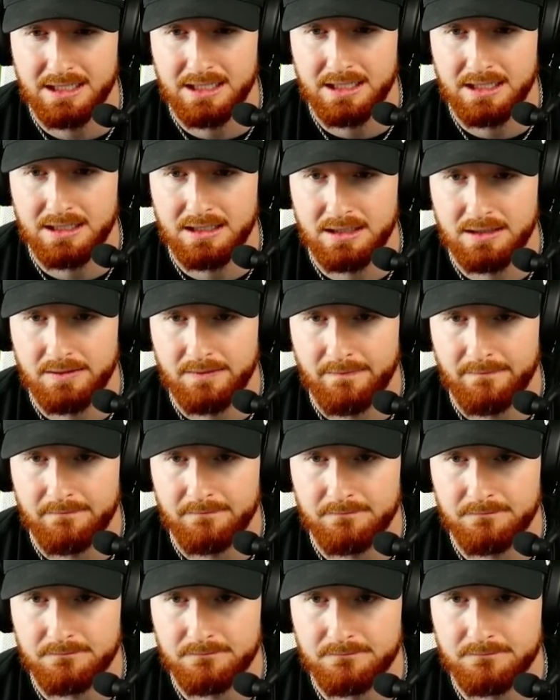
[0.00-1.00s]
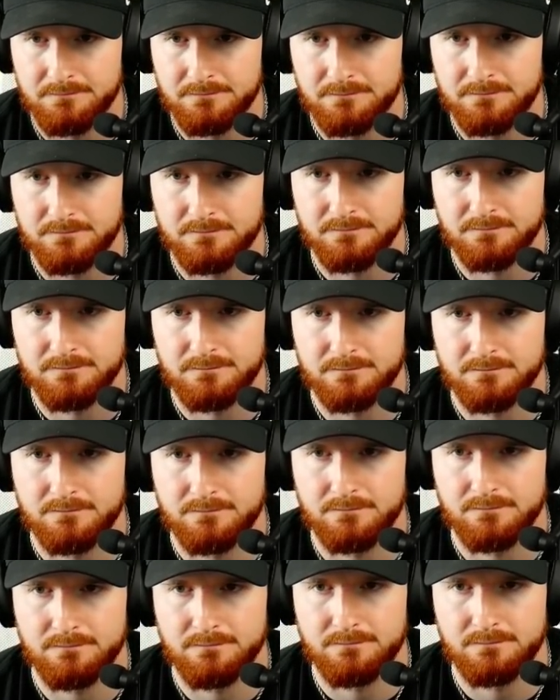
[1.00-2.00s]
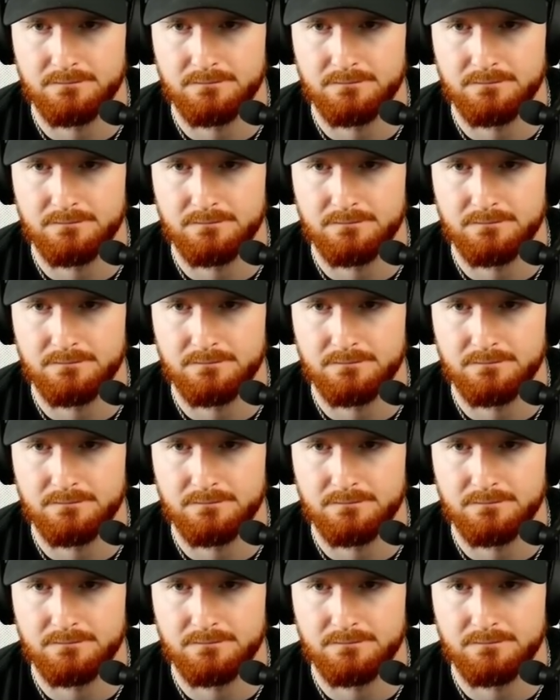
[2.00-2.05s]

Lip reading: [no speech]